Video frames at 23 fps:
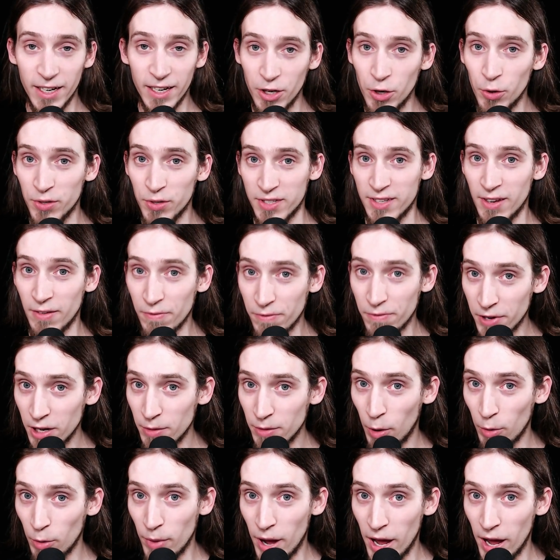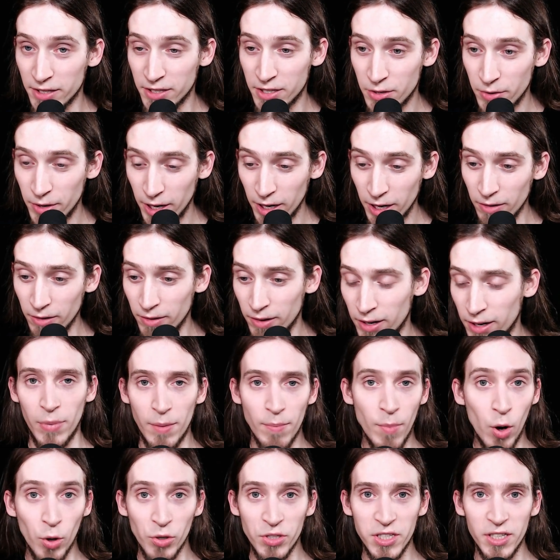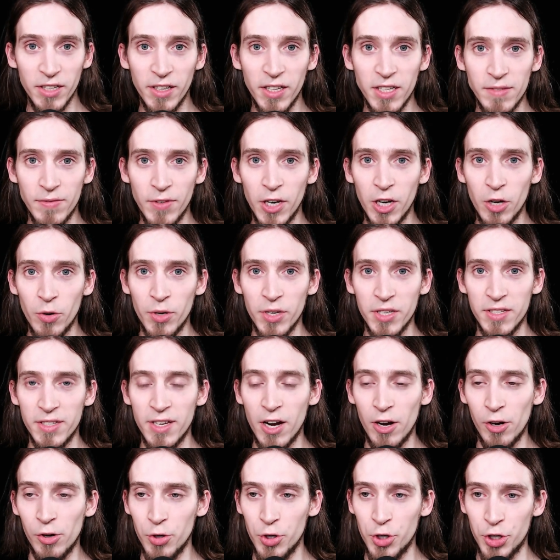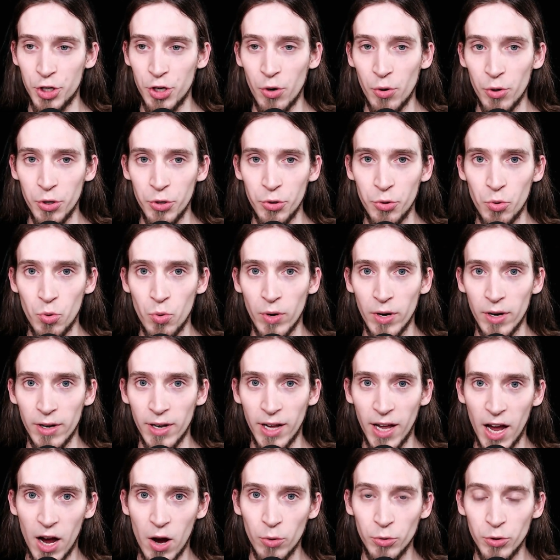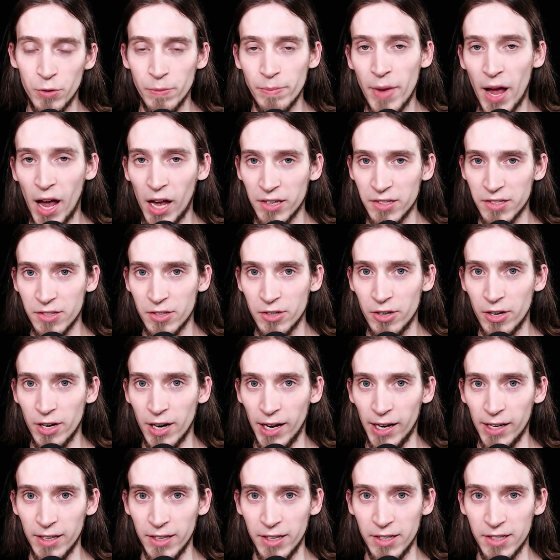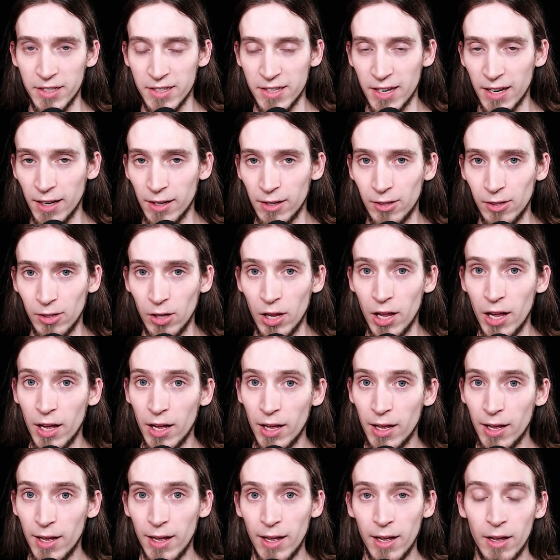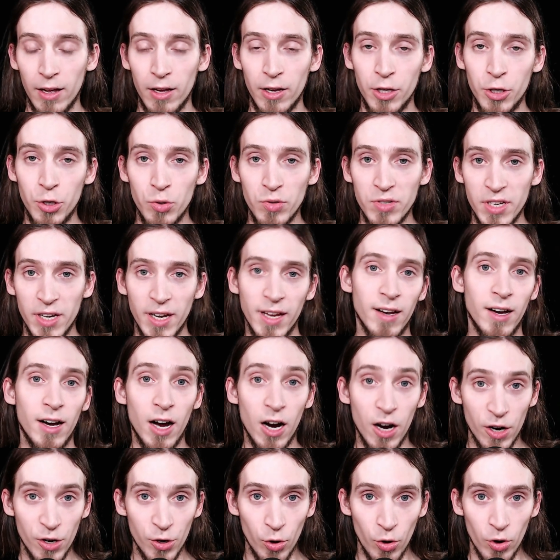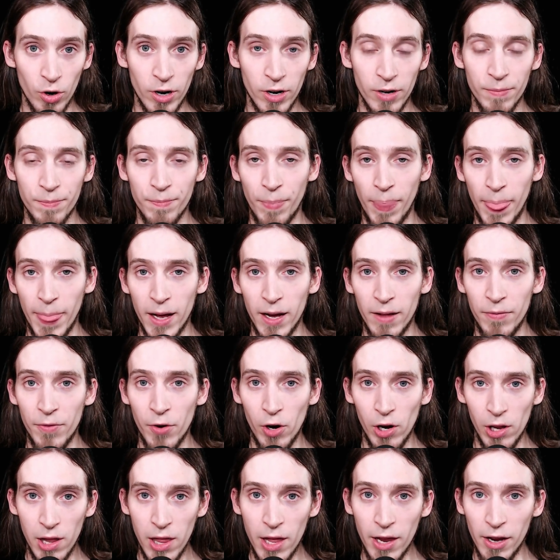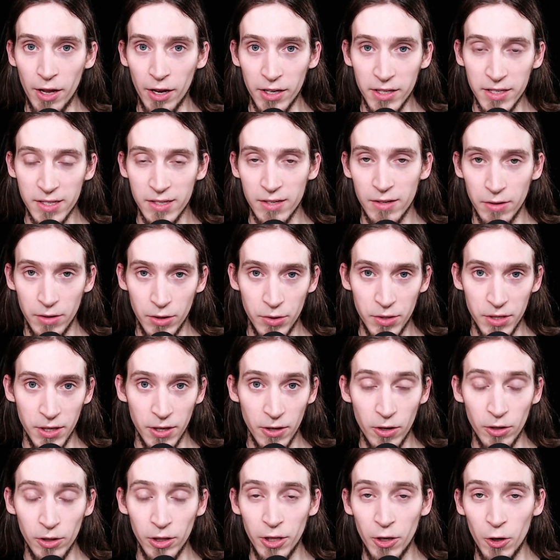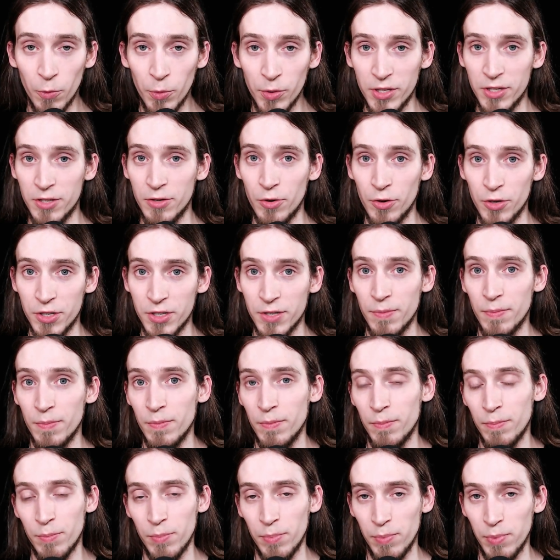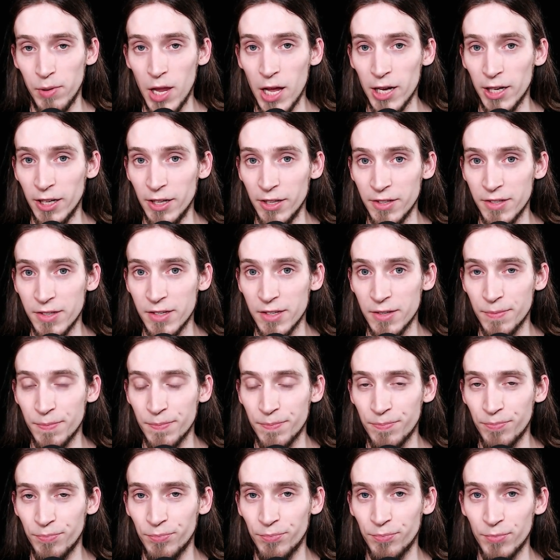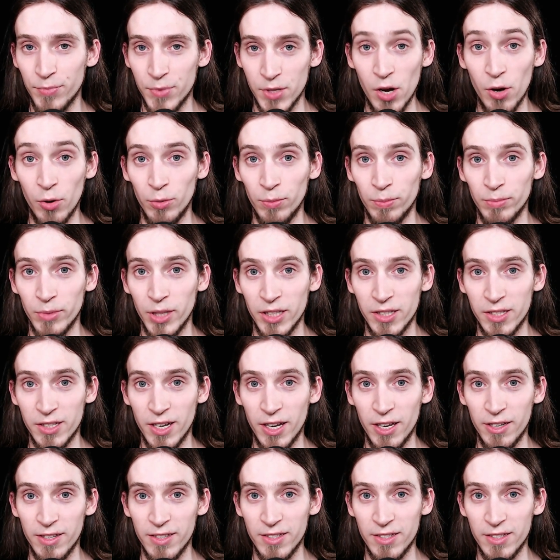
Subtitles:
I know something about mastering. But mostly this video is there to show you how to master a single using Ardour under Linux, using only open source plugins. So, let's get